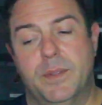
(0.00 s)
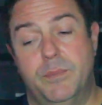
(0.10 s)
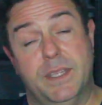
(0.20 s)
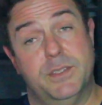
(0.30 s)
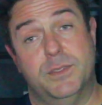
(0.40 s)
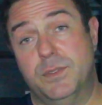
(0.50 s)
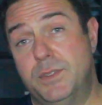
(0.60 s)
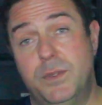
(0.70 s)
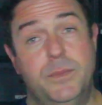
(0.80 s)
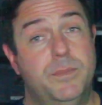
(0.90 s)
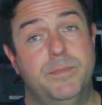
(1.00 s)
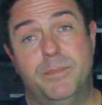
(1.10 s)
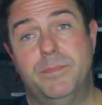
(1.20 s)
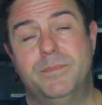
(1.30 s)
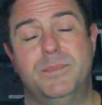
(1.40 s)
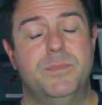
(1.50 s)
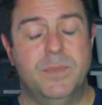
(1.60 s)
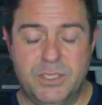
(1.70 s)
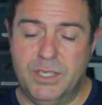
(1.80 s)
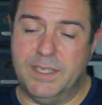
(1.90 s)
because there's 2
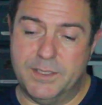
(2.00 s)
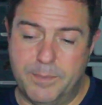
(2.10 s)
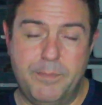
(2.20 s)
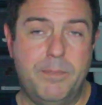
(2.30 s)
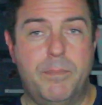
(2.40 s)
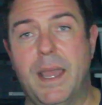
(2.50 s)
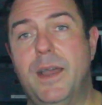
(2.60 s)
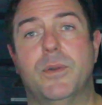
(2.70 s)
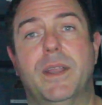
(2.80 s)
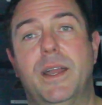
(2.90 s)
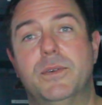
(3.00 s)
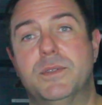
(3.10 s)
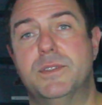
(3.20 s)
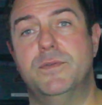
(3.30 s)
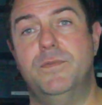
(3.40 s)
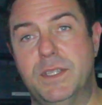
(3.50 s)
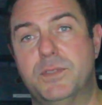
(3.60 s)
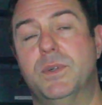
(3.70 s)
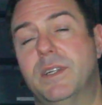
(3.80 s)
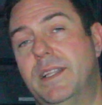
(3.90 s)
just powerhouse
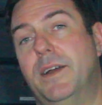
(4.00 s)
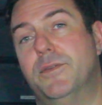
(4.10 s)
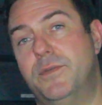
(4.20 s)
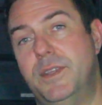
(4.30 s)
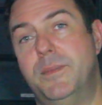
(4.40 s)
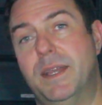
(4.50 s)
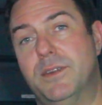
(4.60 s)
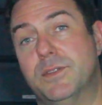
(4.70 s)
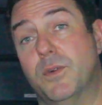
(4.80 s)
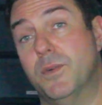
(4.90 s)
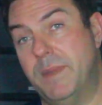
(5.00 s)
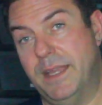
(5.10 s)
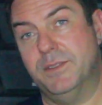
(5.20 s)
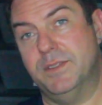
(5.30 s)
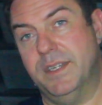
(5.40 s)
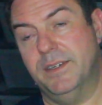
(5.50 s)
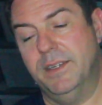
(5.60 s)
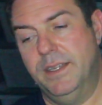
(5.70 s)
visual clown females or males there,